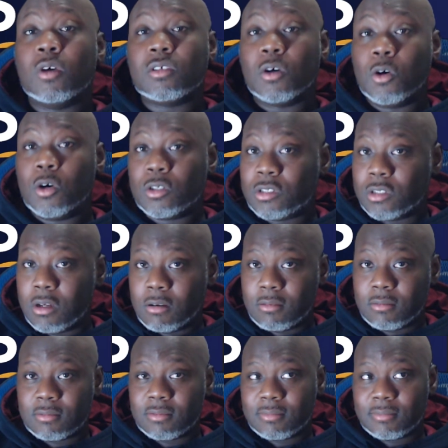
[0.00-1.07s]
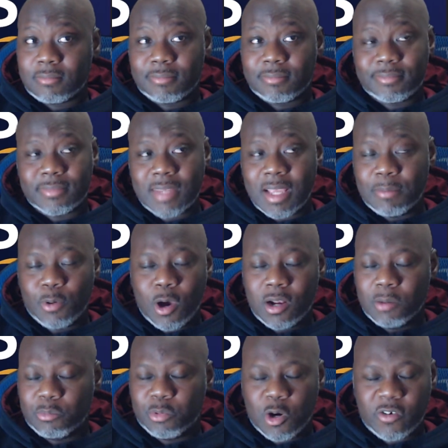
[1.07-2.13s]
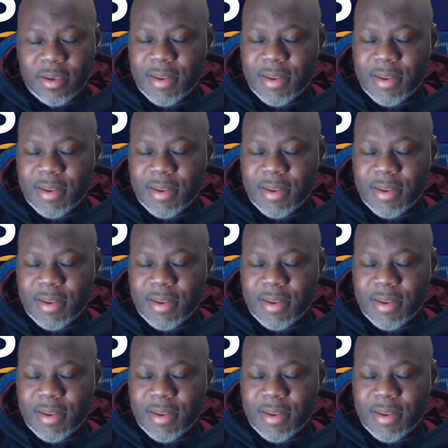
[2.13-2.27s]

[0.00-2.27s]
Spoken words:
also, they partner program.